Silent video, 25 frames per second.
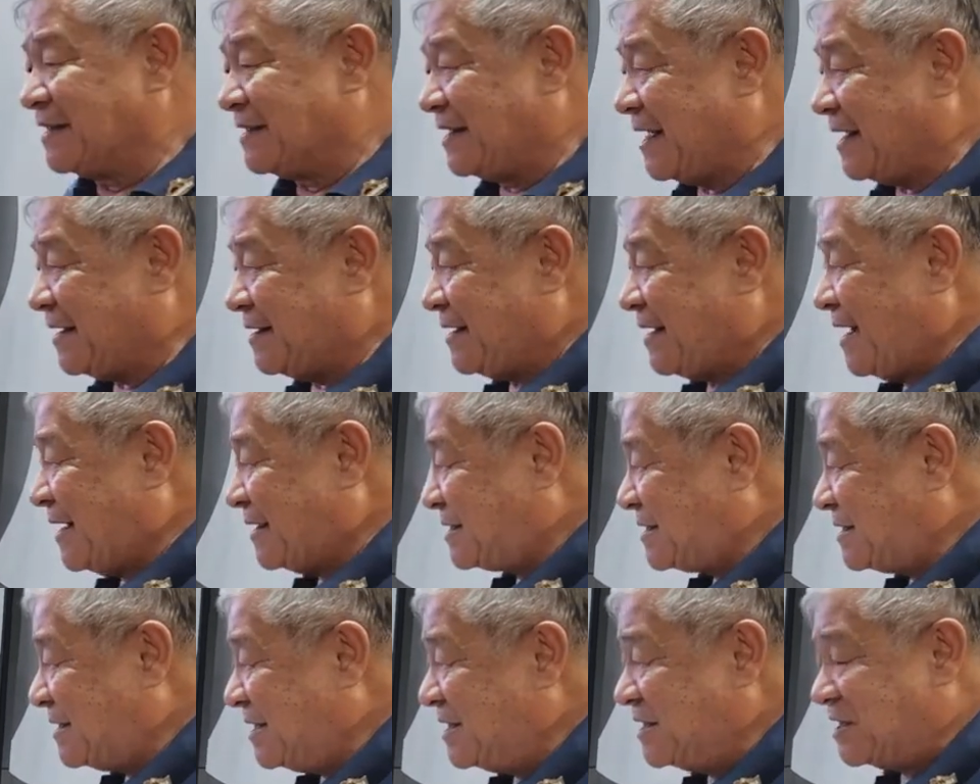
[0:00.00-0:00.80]
that
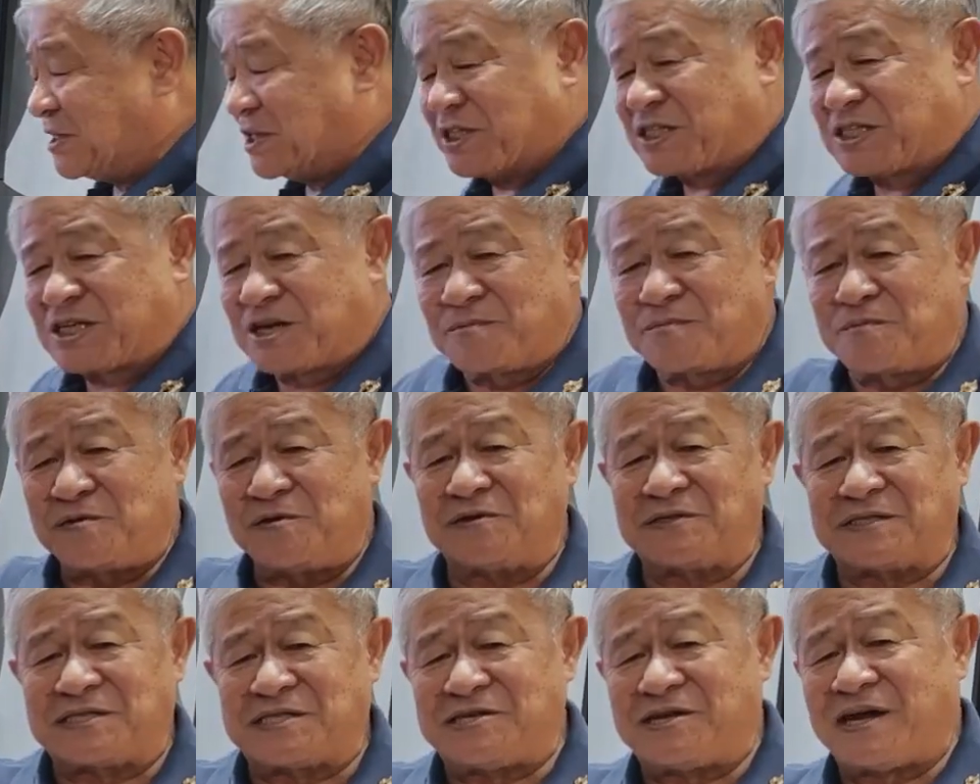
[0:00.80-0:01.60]
actually
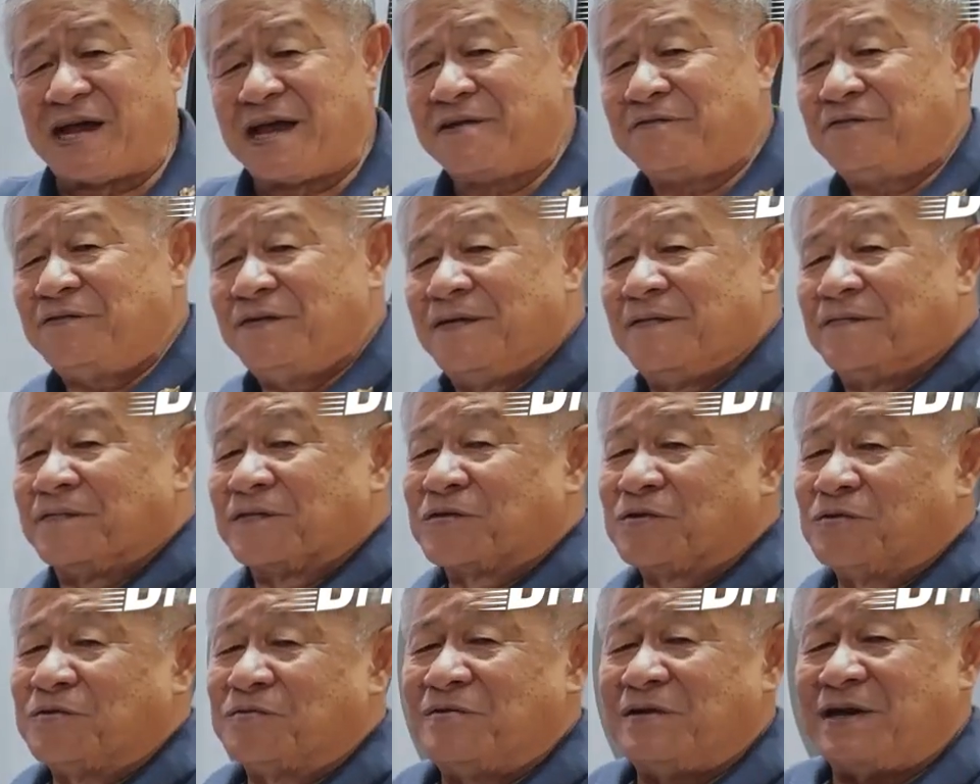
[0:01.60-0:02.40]
distributes drive
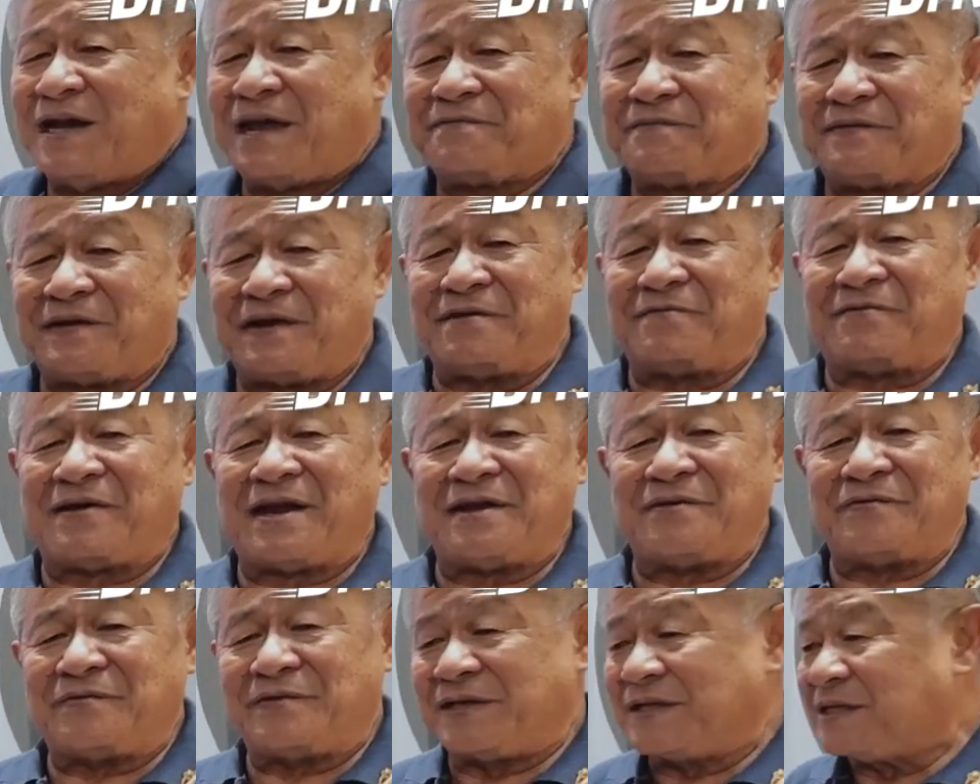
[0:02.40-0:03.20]
to left and
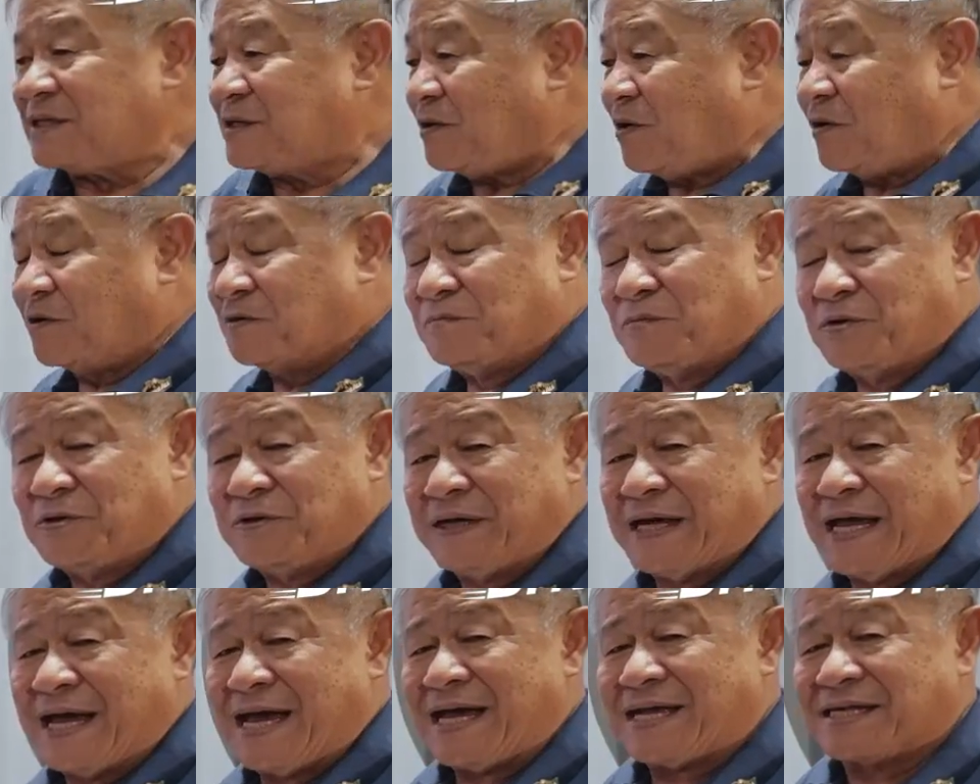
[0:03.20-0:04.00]
right wheels on
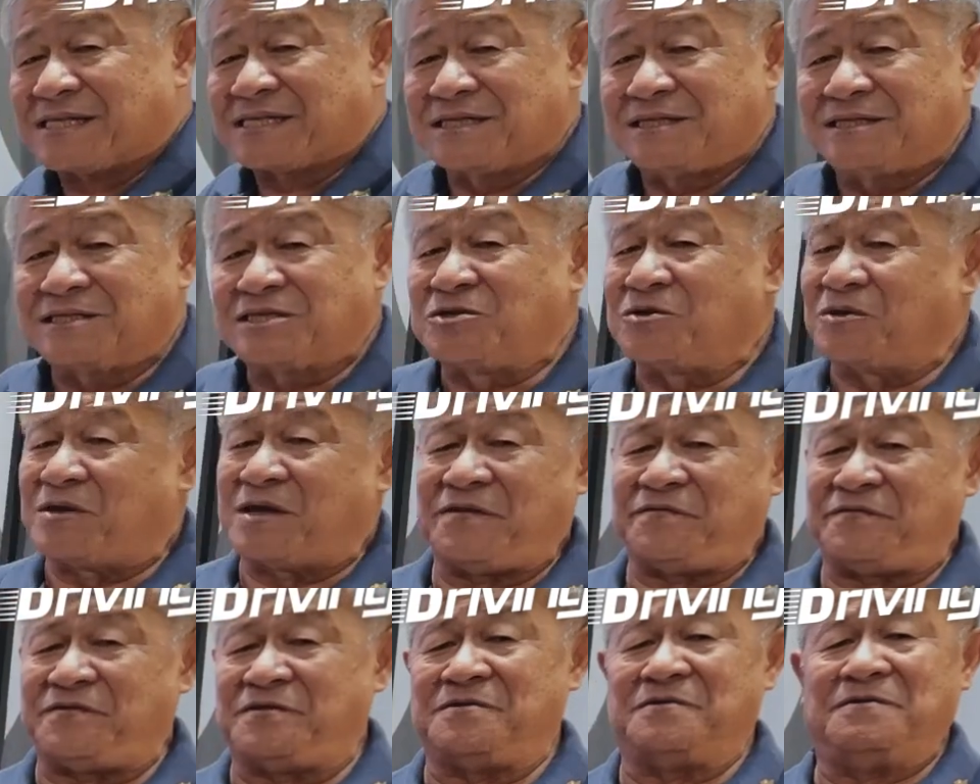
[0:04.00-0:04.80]
both the axles to
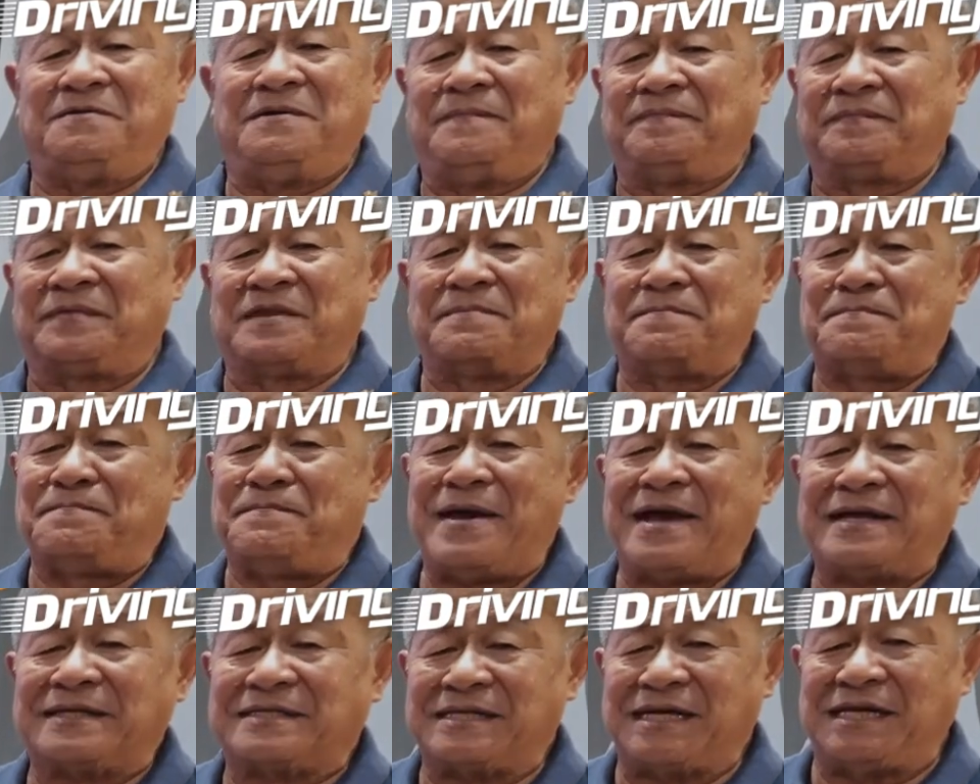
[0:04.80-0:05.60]
give you the
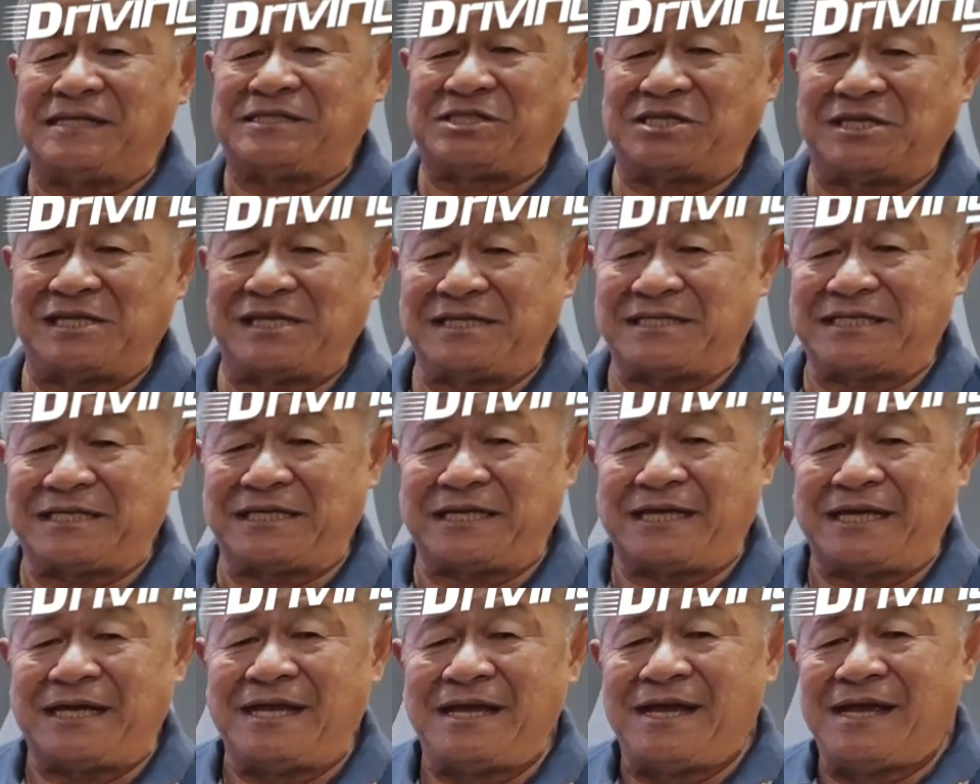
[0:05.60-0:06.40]
best
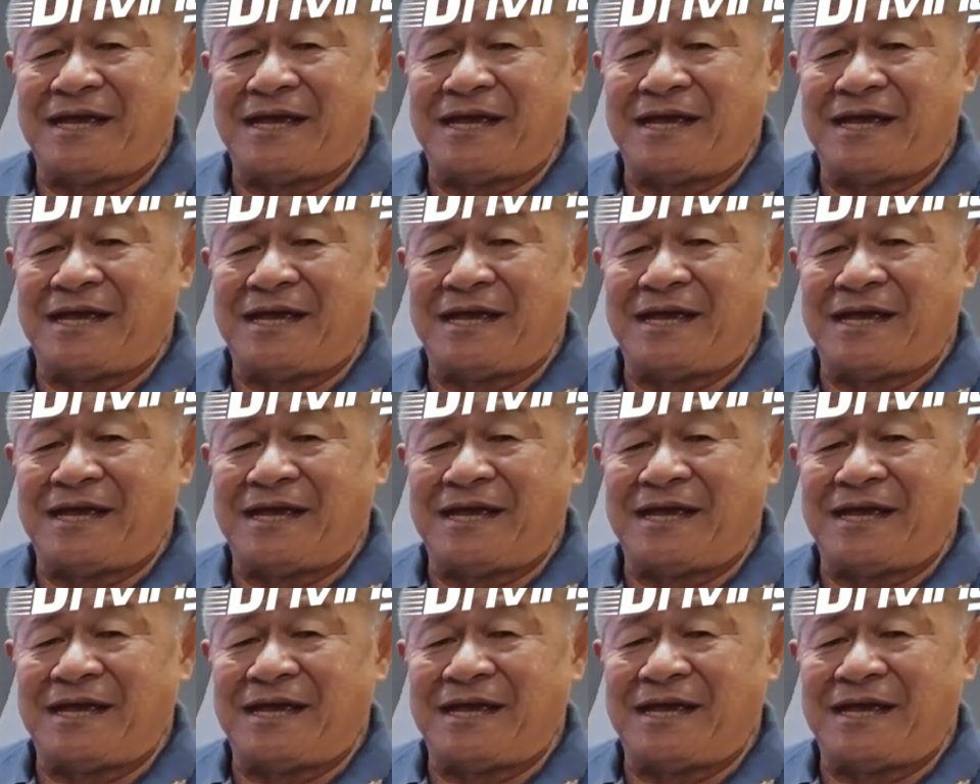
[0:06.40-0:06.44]
agility.